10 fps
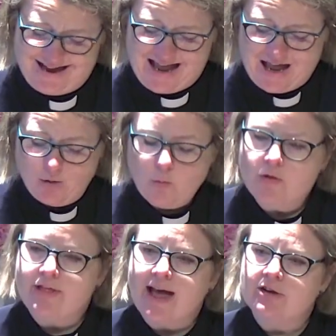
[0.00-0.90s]
how
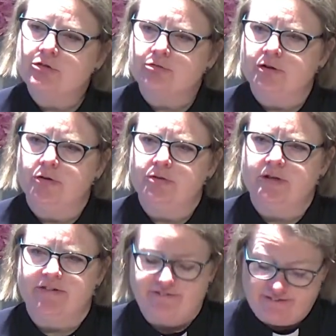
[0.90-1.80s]
will that
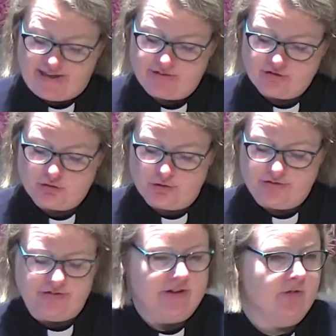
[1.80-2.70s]
truth affect the
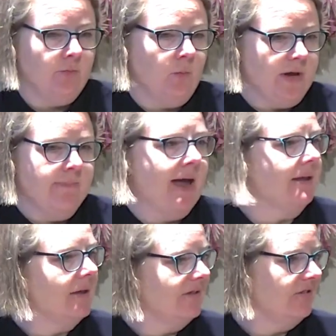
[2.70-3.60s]
choices we
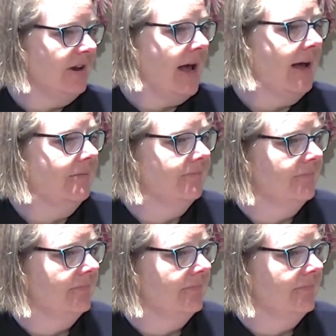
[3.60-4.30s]
make today?